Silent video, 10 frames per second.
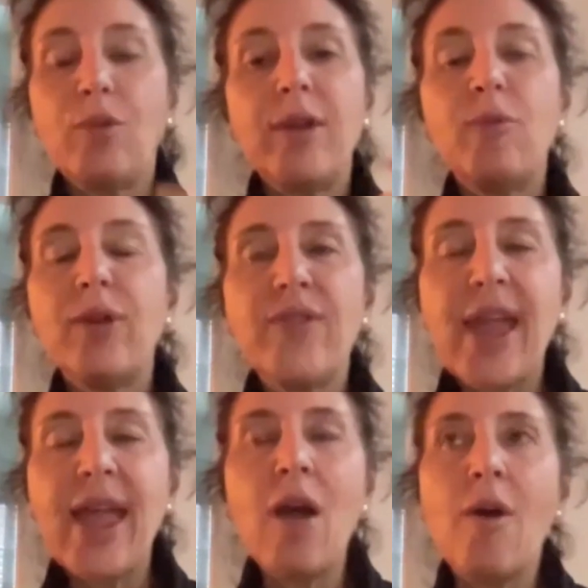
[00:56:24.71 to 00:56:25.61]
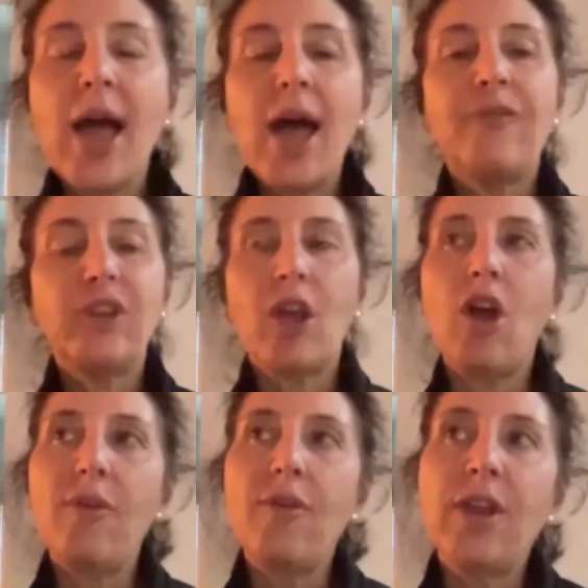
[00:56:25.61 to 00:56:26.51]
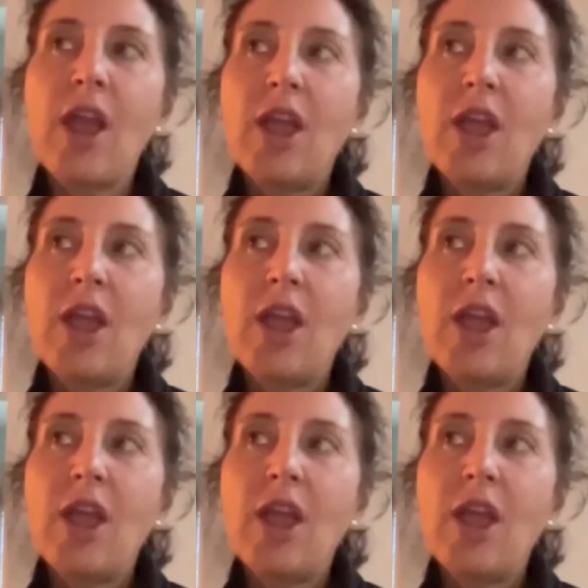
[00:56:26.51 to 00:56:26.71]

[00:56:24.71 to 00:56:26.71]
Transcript: We've now, after COVID,